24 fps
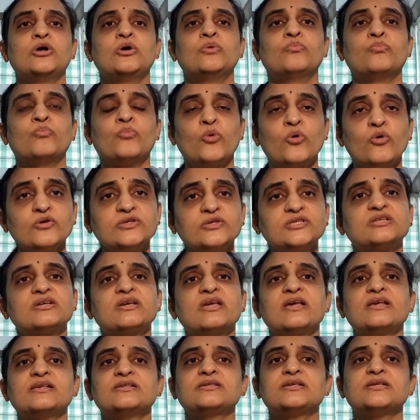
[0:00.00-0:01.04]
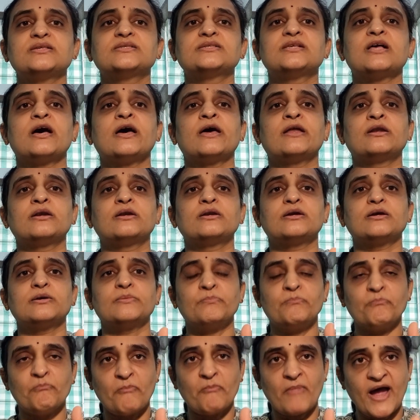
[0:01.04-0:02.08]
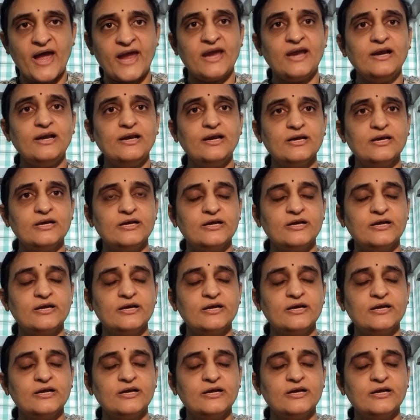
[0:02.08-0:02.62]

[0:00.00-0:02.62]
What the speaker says: most cases are mild,